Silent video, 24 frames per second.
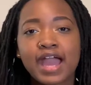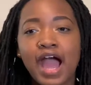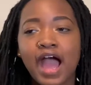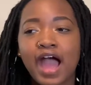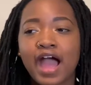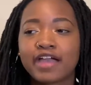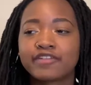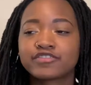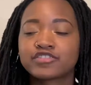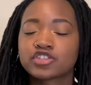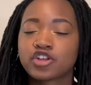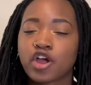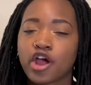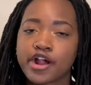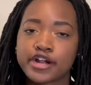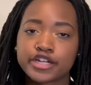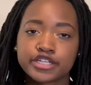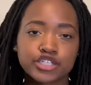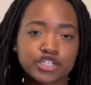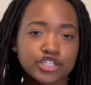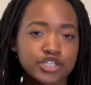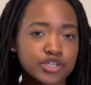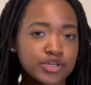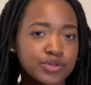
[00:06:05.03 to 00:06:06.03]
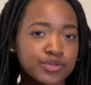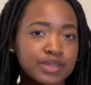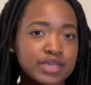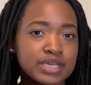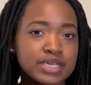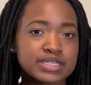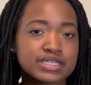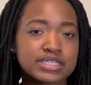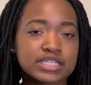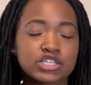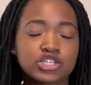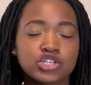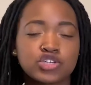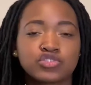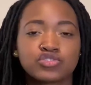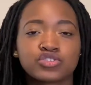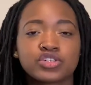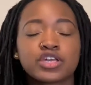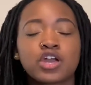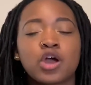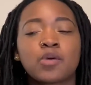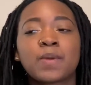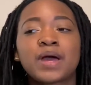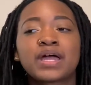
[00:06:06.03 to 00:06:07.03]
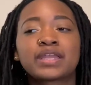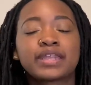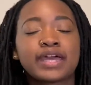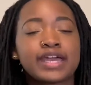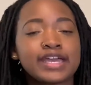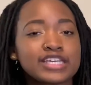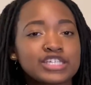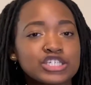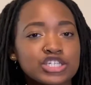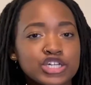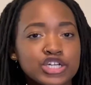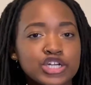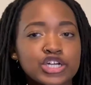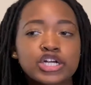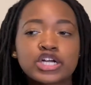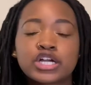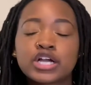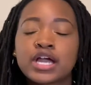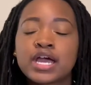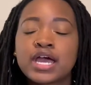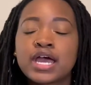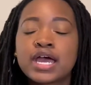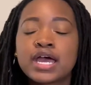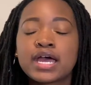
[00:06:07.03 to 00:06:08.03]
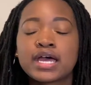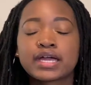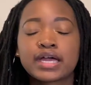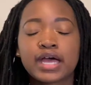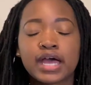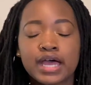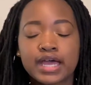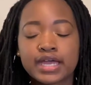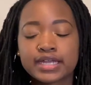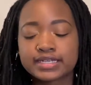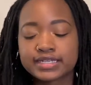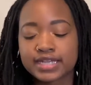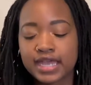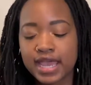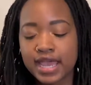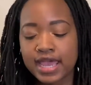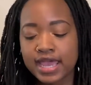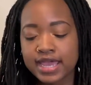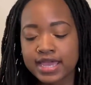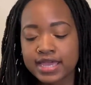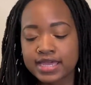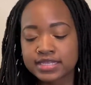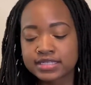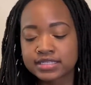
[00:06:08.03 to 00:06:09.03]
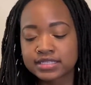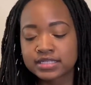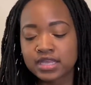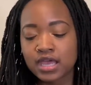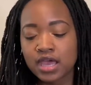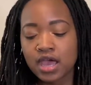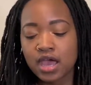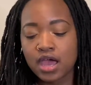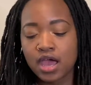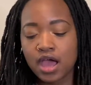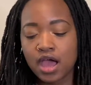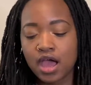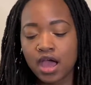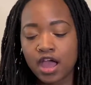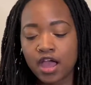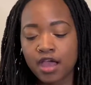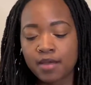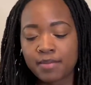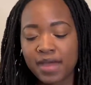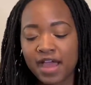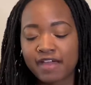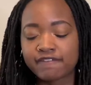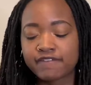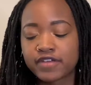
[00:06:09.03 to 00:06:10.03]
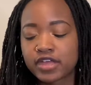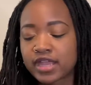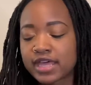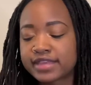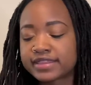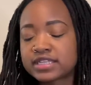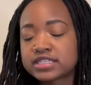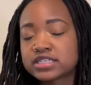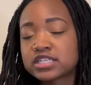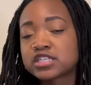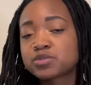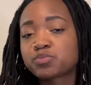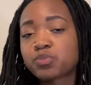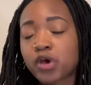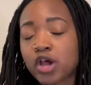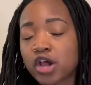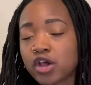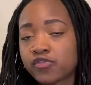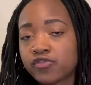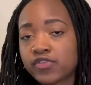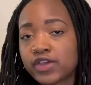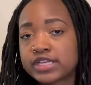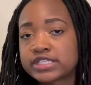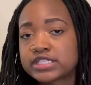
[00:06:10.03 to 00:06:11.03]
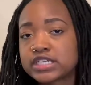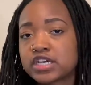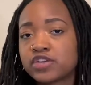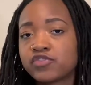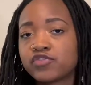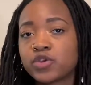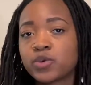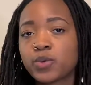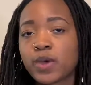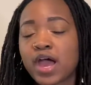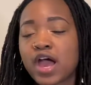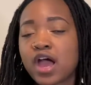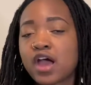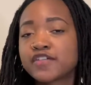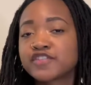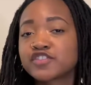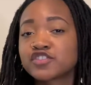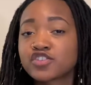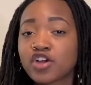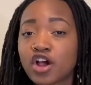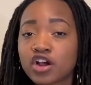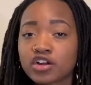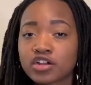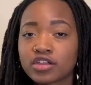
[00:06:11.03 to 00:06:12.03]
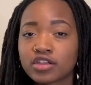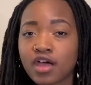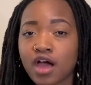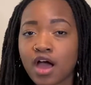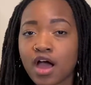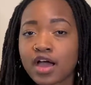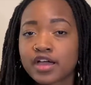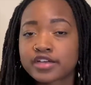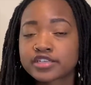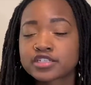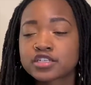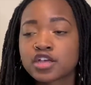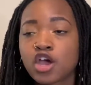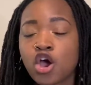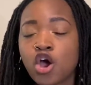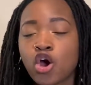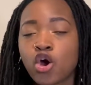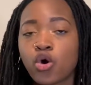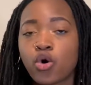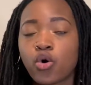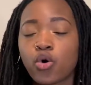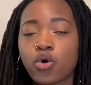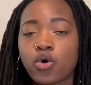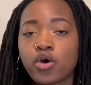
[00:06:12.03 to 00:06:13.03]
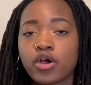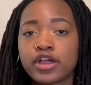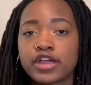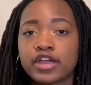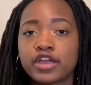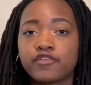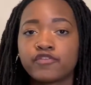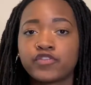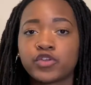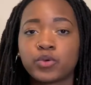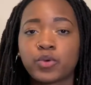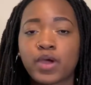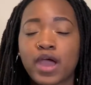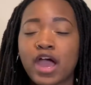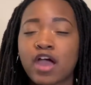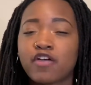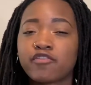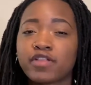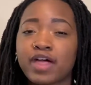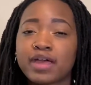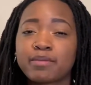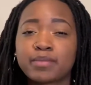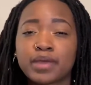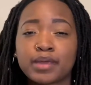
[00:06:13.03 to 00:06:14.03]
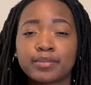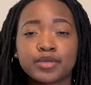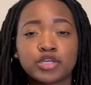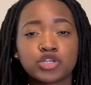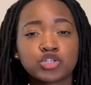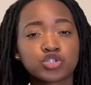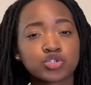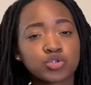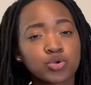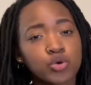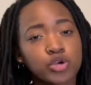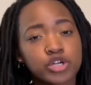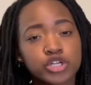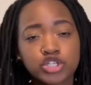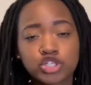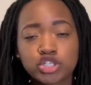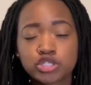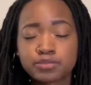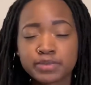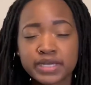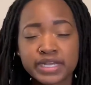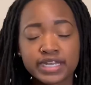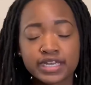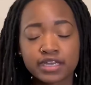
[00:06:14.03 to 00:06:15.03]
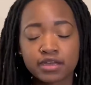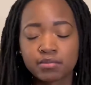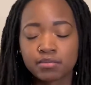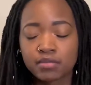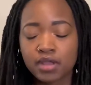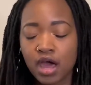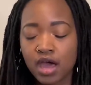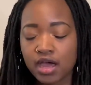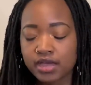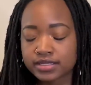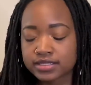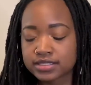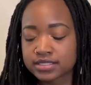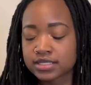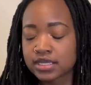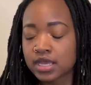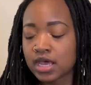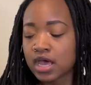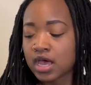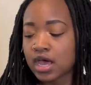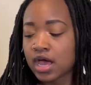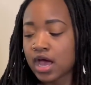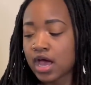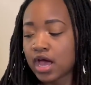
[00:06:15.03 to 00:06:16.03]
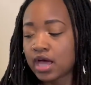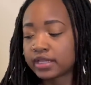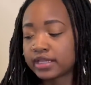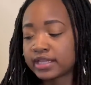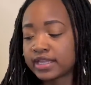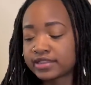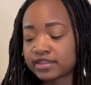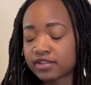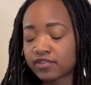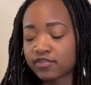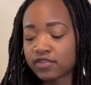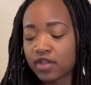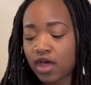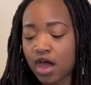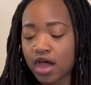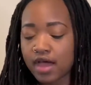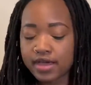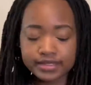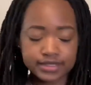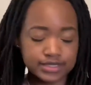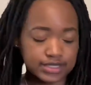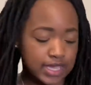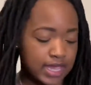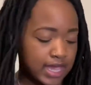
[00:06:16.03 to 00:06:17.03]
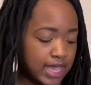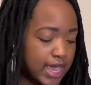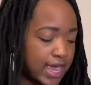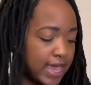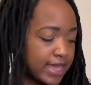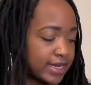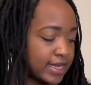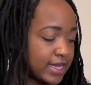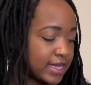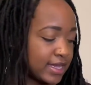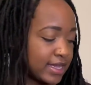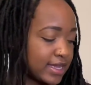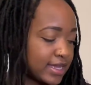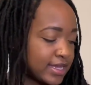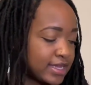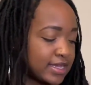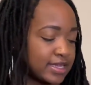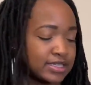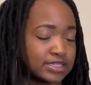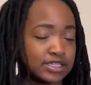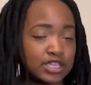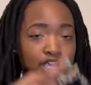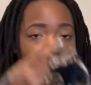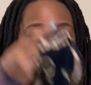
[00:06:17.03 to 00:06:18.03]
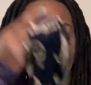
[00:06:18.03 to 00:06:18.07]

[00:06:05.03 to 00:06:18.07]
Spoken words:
I've started to do this. It's usually on my lazier days. I feel like this is perfect if you have starter locks or if you have like maybe shortish medium locks, length of locks, and it is